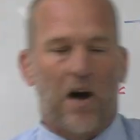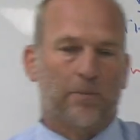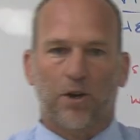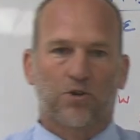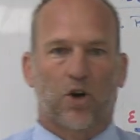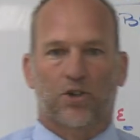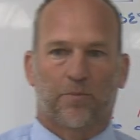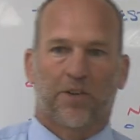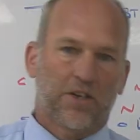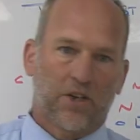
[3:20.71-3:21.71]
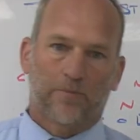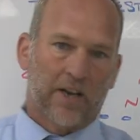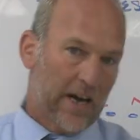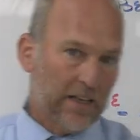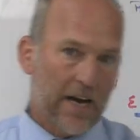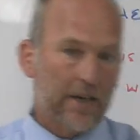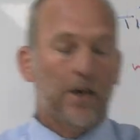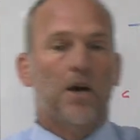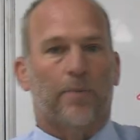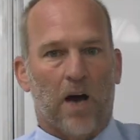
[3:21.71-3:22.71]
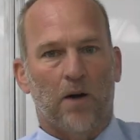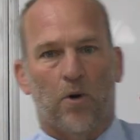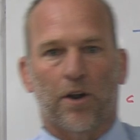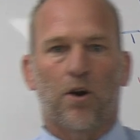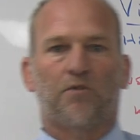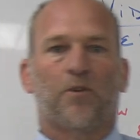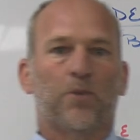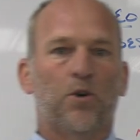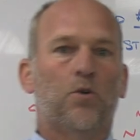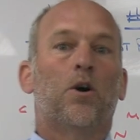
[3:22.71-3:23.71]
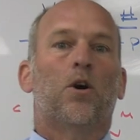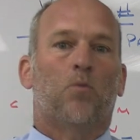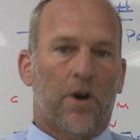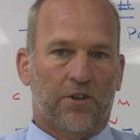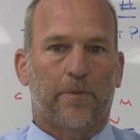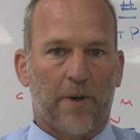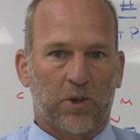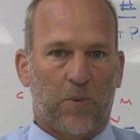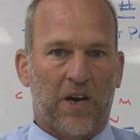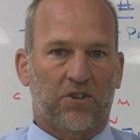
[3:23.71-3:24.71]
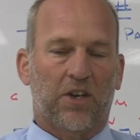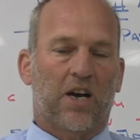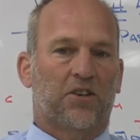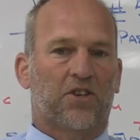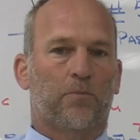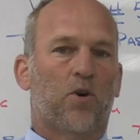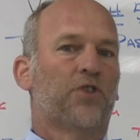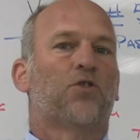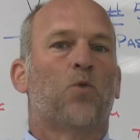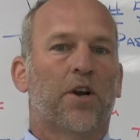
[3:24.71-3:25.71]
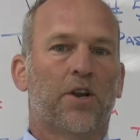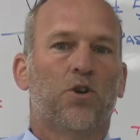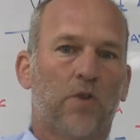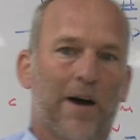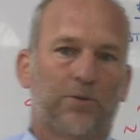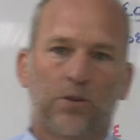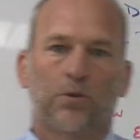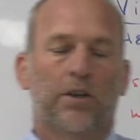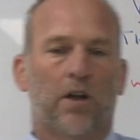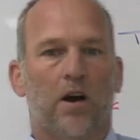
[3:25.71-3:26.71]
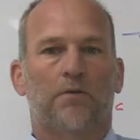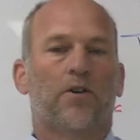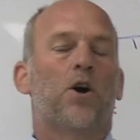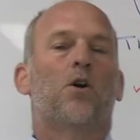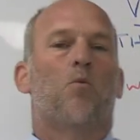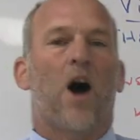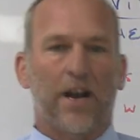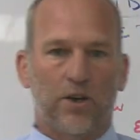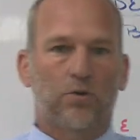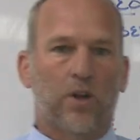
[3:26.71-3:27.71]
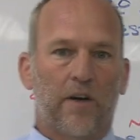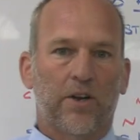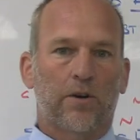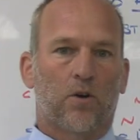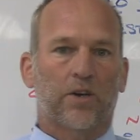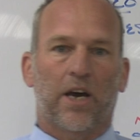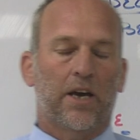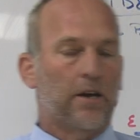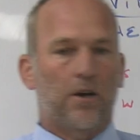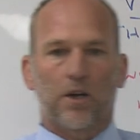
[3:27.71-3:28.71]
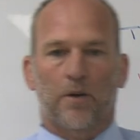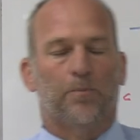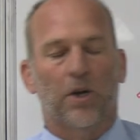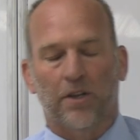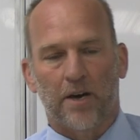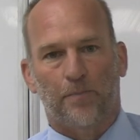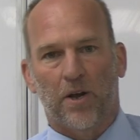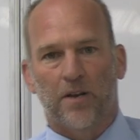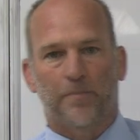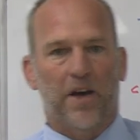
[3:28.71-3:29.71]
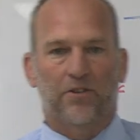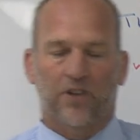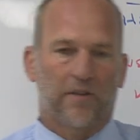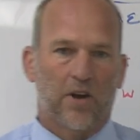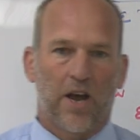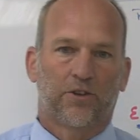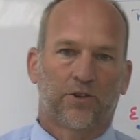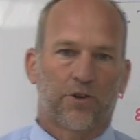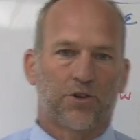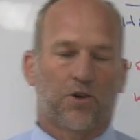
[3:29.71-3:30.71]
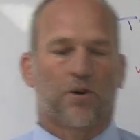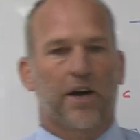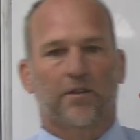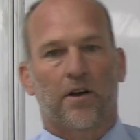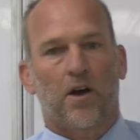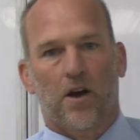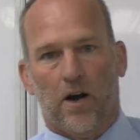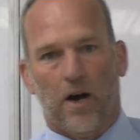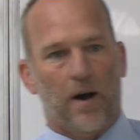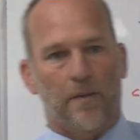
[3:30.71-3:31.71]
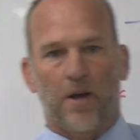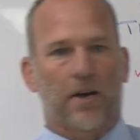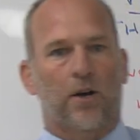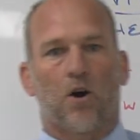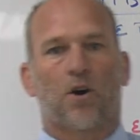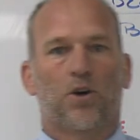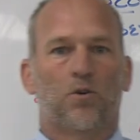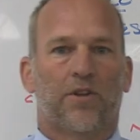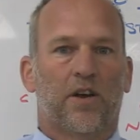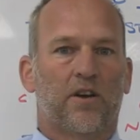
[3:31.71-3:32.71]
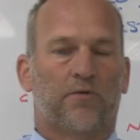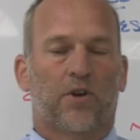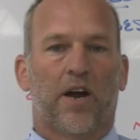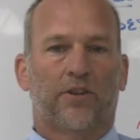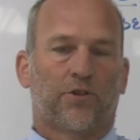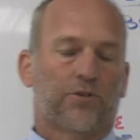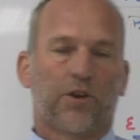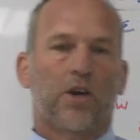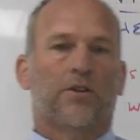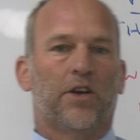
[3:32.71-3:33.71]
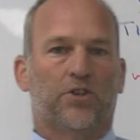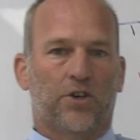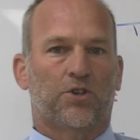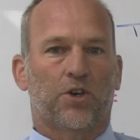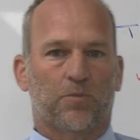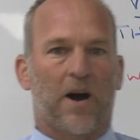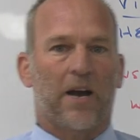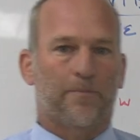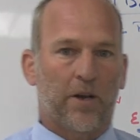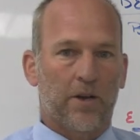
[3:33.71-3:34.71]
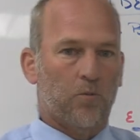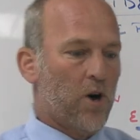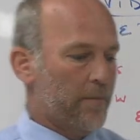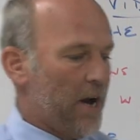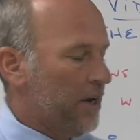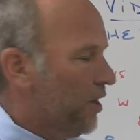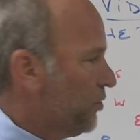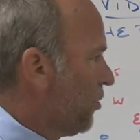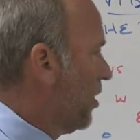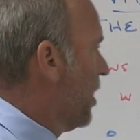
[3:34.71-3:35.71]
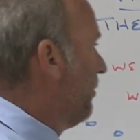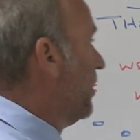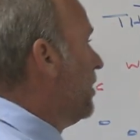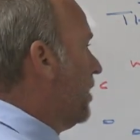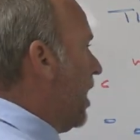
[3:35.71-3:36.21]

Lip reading: I'm going to draw some things up that I like, but I want to know from you, what is the best passing concept? What is the one that you absolutely love? Why do you love it? Okay, completely opinion-based. Every answer is correct. I'm not going to argue with any of your answers. This is just my opinion. What am I going to draw up?